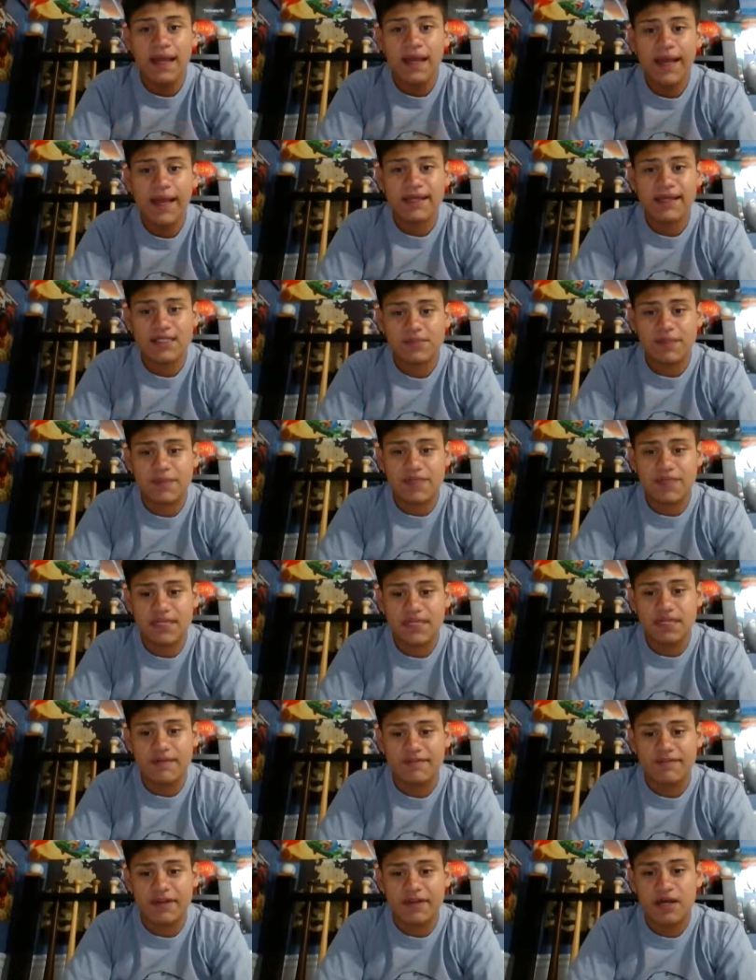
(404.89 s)
And that's
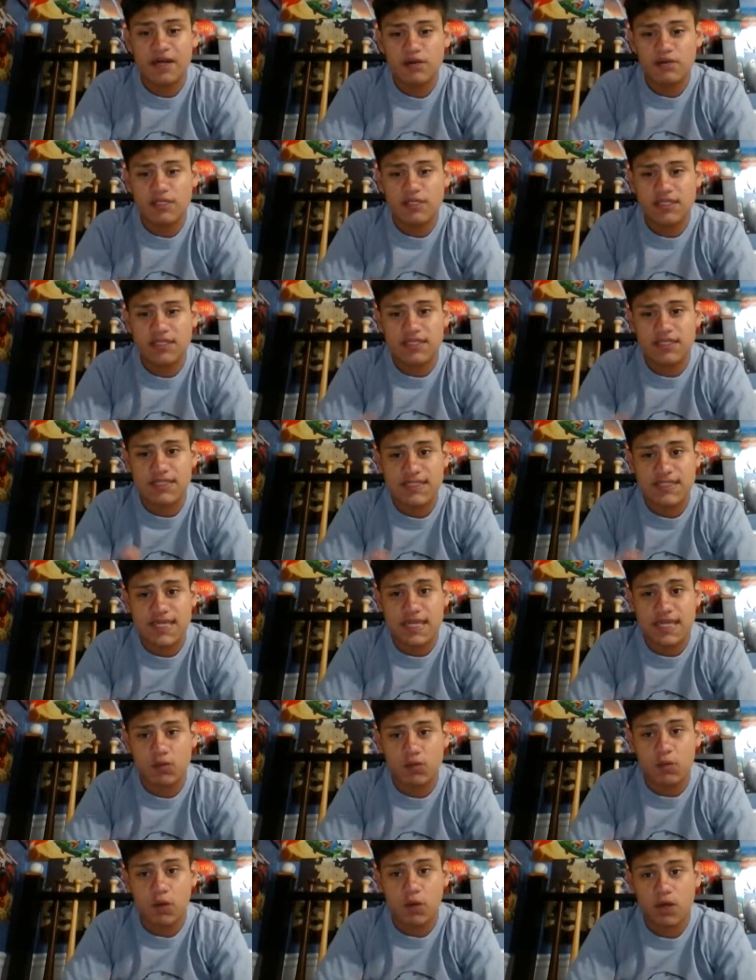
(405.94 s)
basically it for now. This is
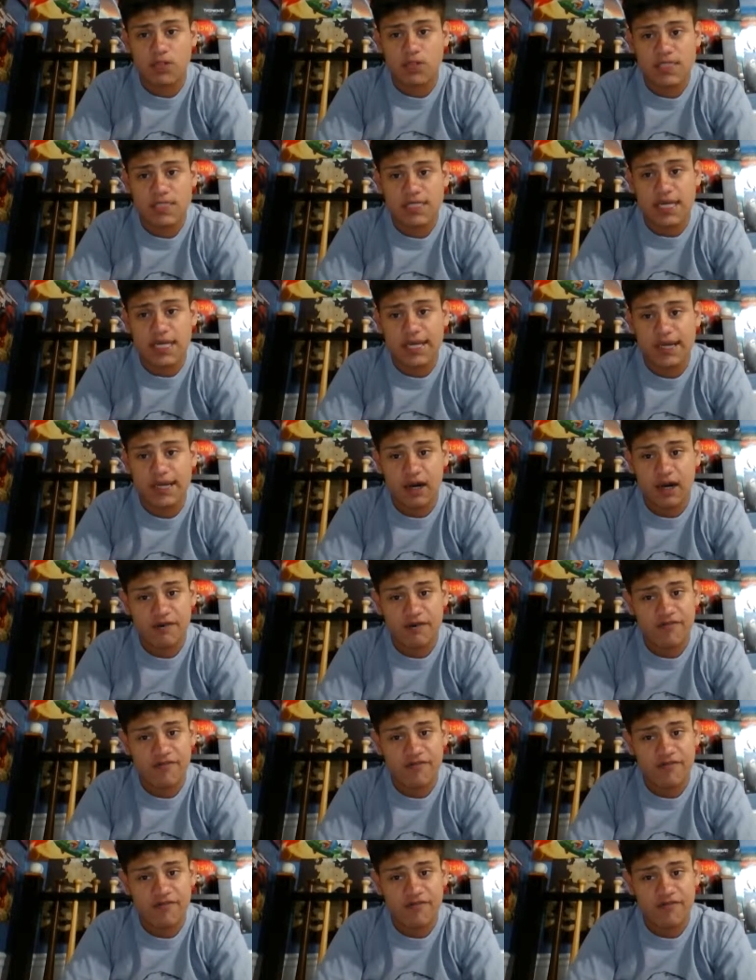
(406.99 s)
Daniel Mart signing off.